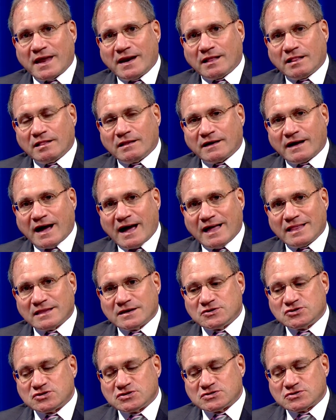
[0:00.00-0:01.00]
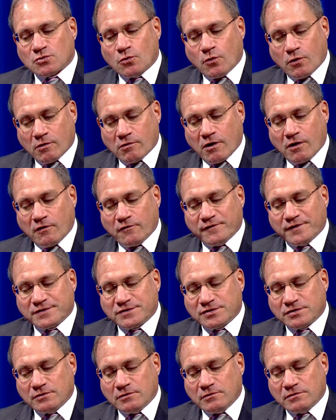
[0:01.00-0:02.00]
medical oncologist or over
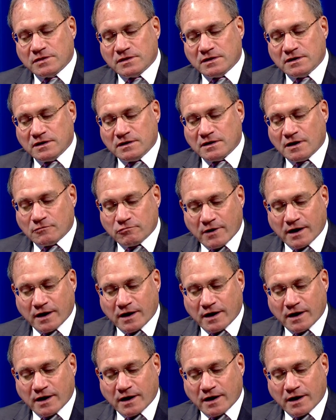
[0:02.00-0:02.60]
to the uh,